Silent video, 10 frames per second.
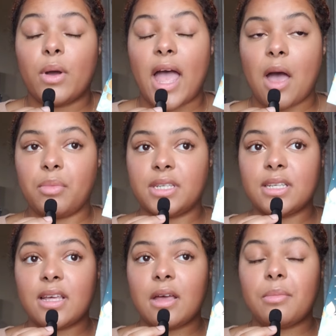what happened
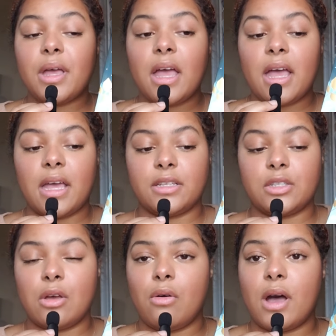to them.
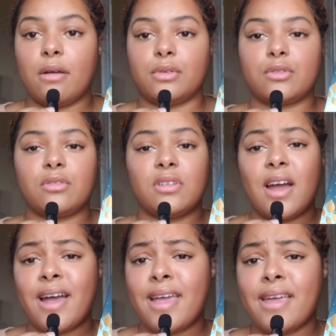And so I was
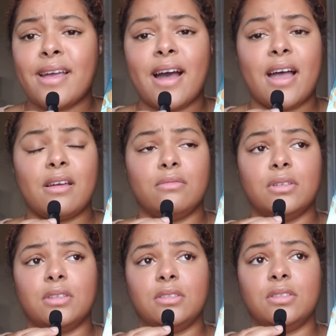crying. I
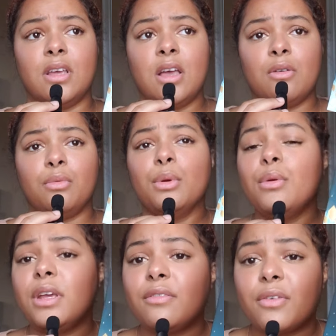was
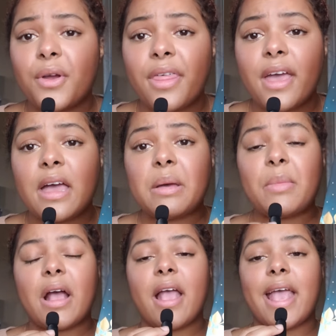rooting for
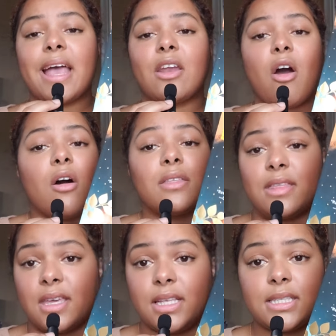them and all
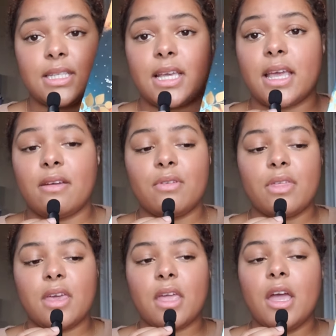the things. Like
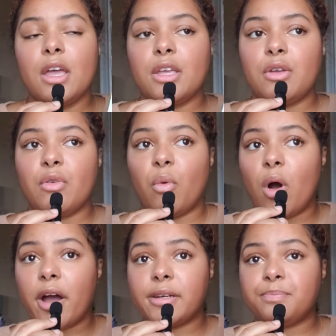everything you'd
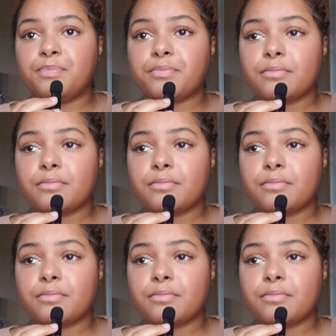want